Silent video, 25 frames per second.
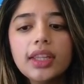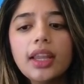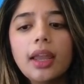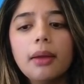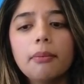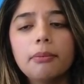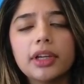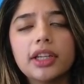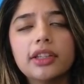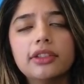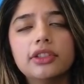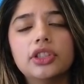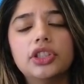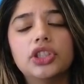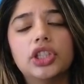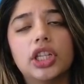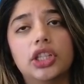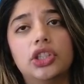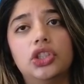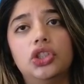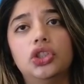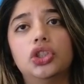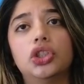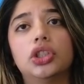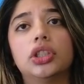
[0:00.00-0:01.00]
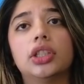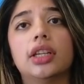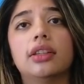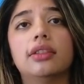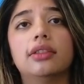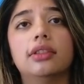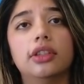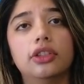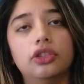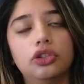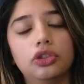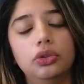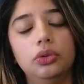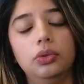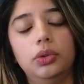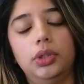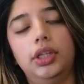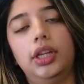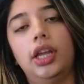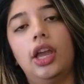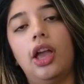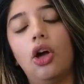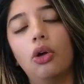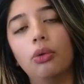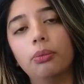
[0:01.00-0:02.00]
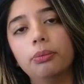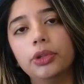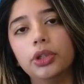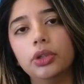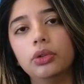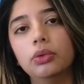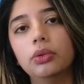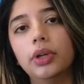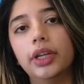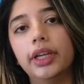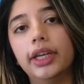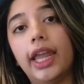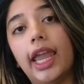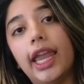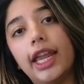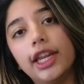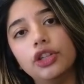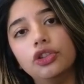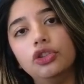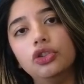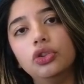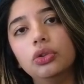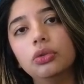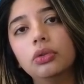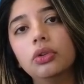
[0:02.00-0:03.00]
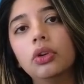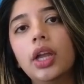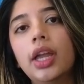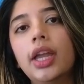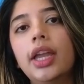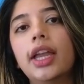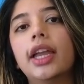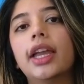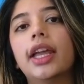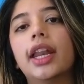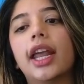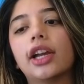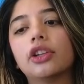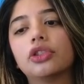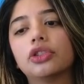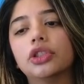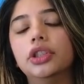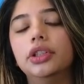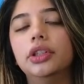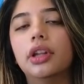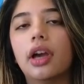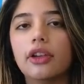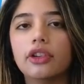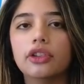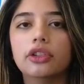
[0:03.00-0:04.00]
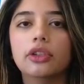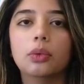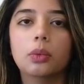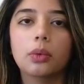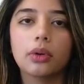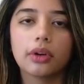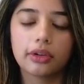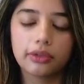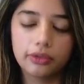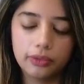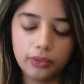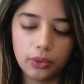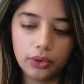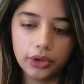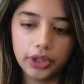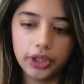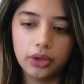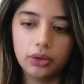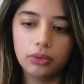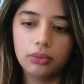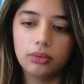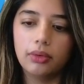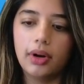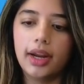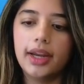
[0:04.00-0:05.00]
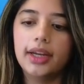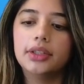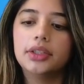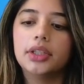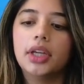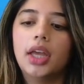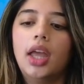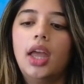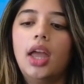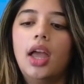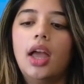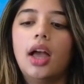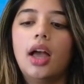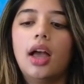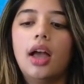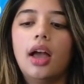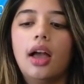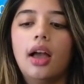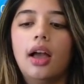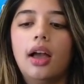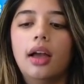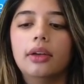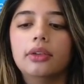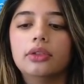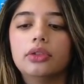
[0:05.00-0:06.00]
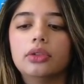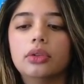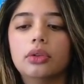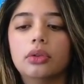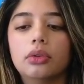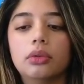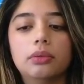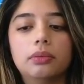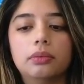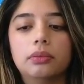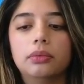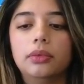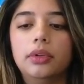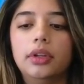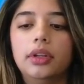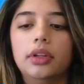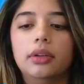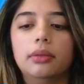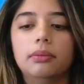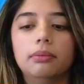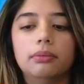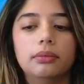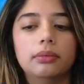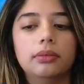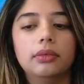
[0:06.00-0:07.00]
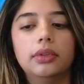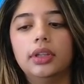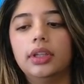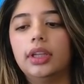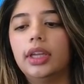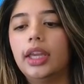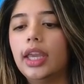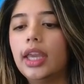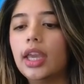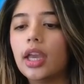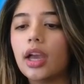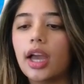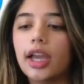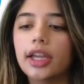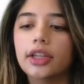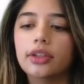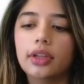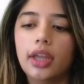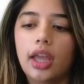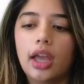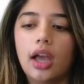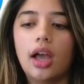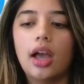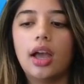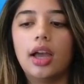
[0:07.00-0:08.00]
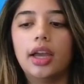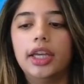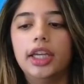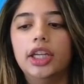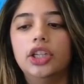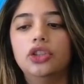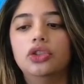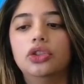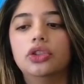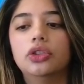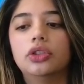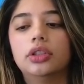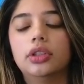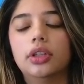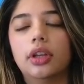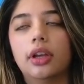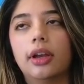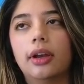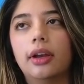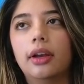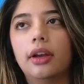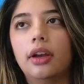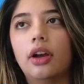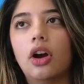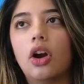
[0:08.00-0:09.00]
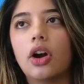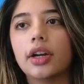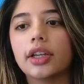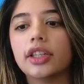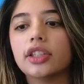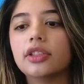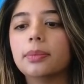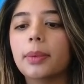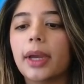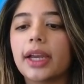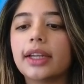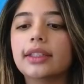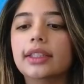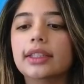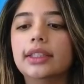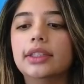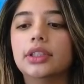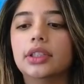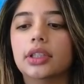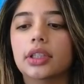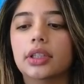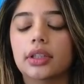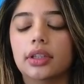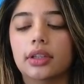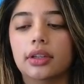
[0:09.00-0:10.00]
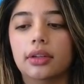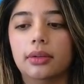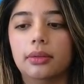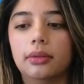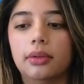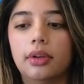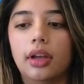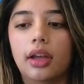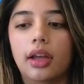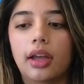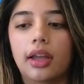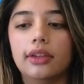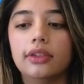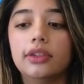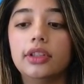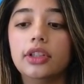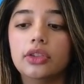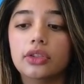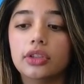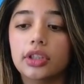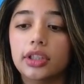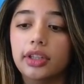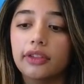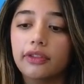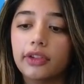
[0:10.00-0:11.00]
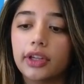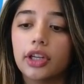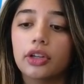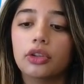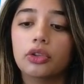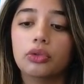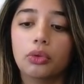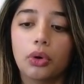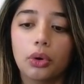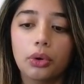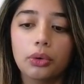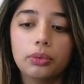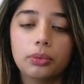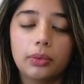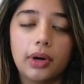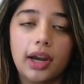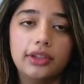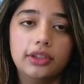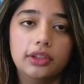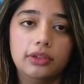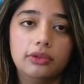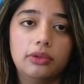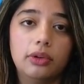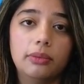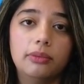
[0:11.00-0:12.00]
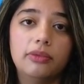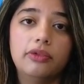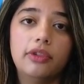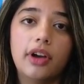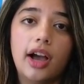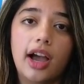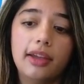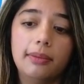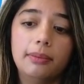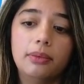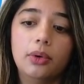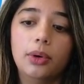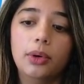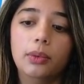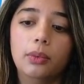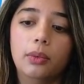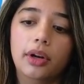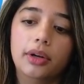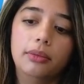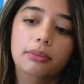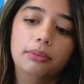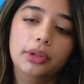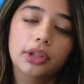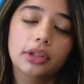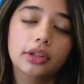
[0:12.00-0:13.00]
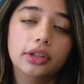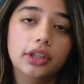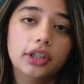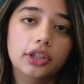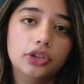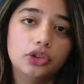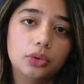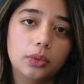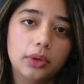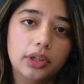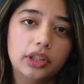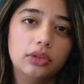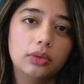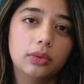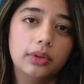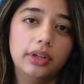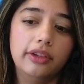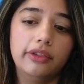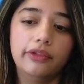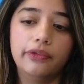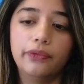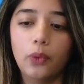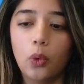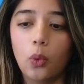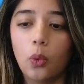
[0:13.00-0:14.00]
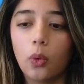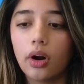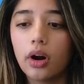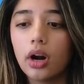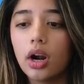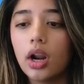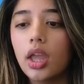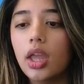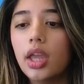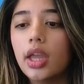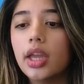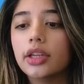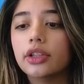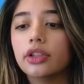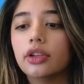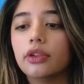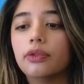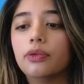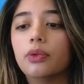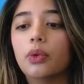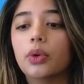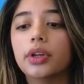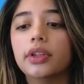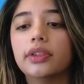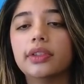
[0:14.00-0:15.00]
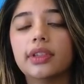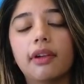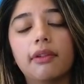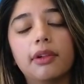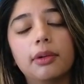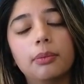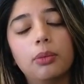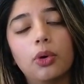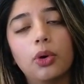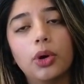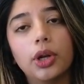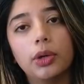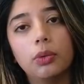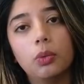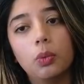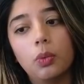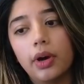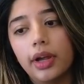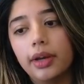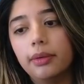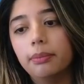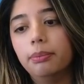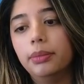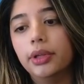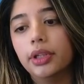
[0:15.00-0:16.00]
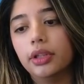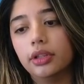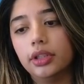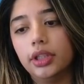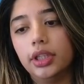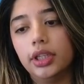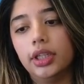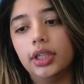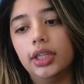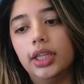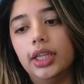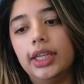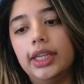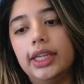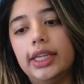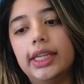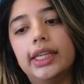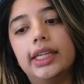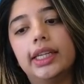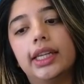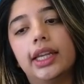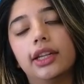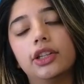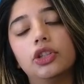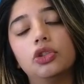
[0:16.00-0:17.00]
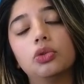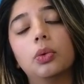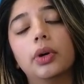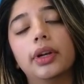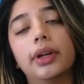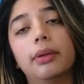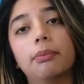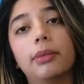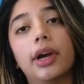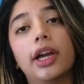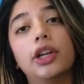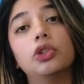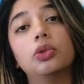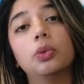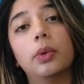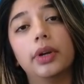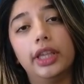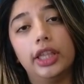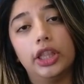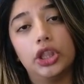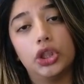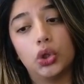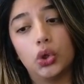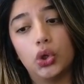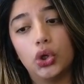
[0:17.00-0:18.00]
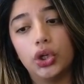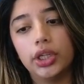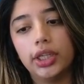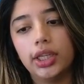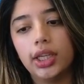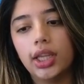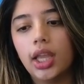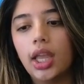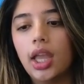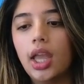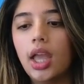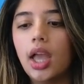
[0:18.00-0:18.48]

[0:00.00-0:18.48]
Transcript: because it doesn't just assist you and help you and aid you, it actually does the work for you, right? So AI agents are expected to see a significant growth, rising from 5.1 billion in 2024 to 47.1 billion by 2030.